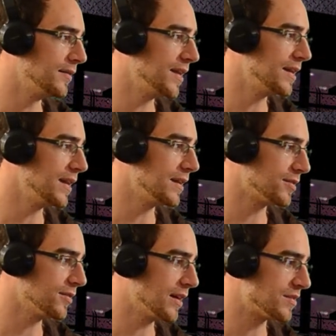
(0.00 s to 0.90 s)
then it
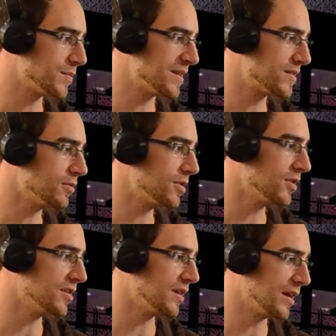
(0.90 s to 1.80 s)
turned out to be so
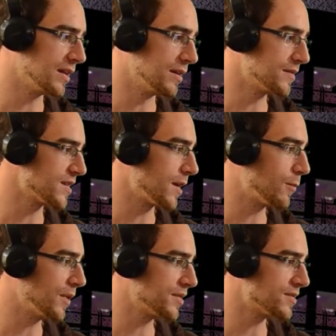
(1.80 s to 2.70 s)
good, and he was like,
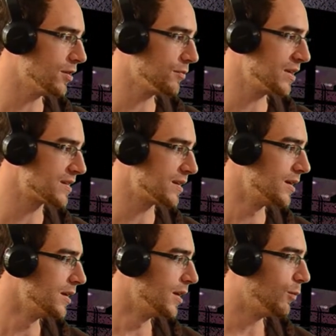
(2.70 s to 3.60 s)
well, there's no reason
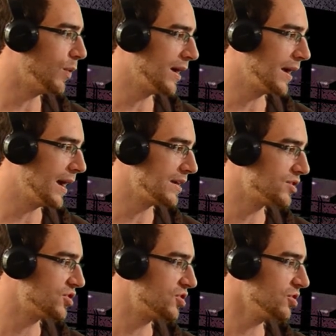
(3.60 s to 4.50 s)
why I
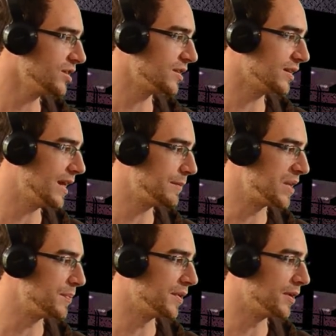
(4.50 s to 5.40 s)
shouldn't let
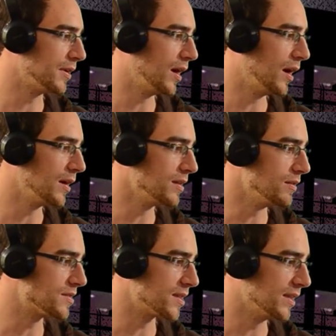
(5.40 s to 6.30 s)
people
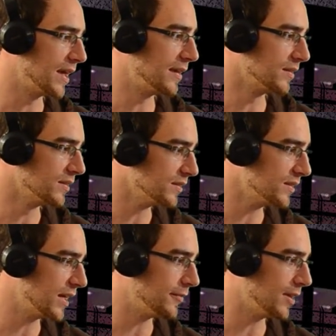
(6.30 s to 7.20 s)
use the
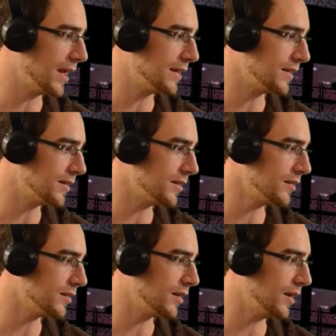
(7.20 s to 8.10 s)
level
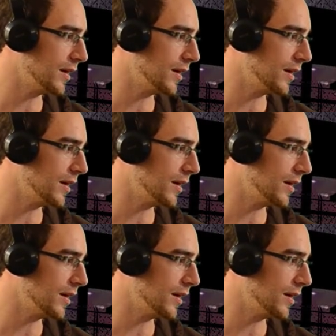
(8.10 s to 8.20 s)
editor.